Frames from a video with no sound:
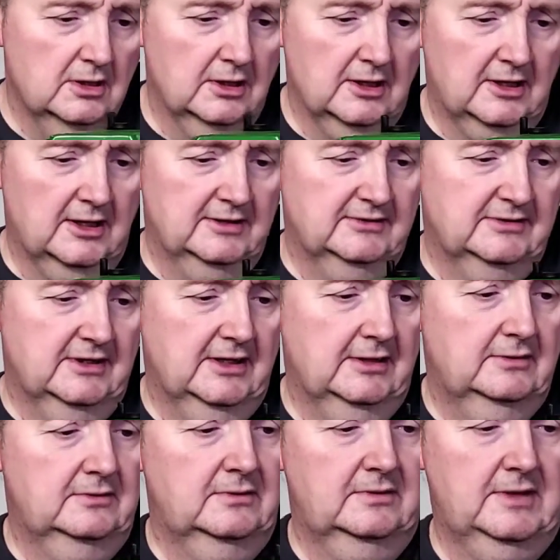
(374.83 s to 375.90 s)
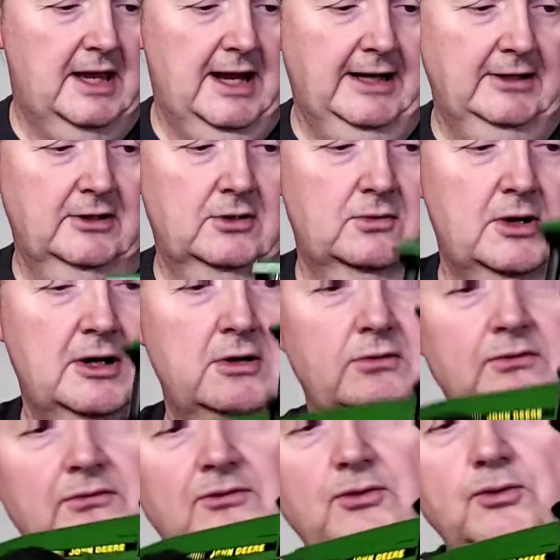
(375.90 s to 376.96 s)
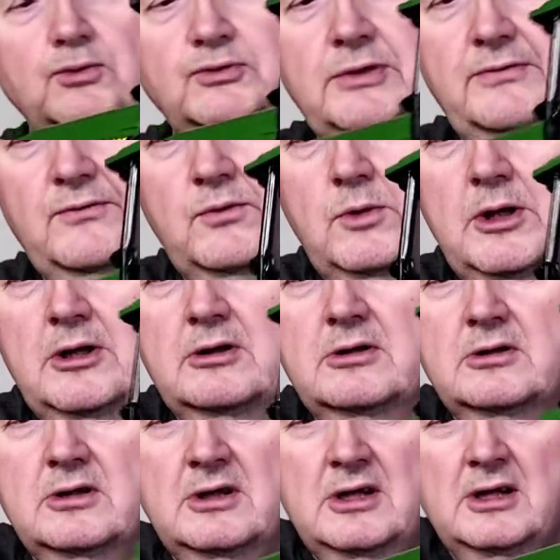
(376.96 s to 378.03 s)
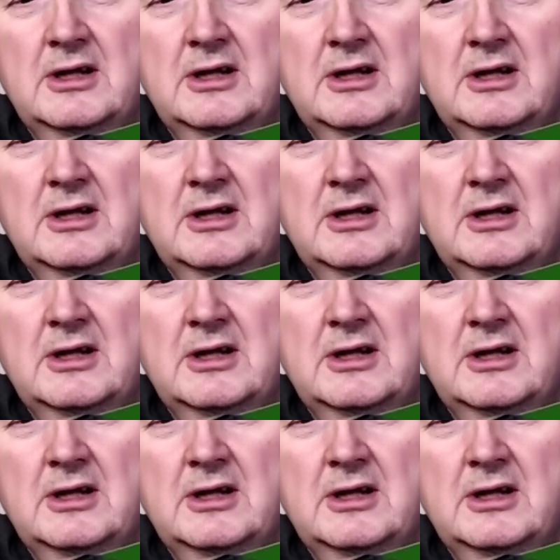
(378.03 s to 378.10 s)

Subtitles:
like I said, 8 around, duals everywhere.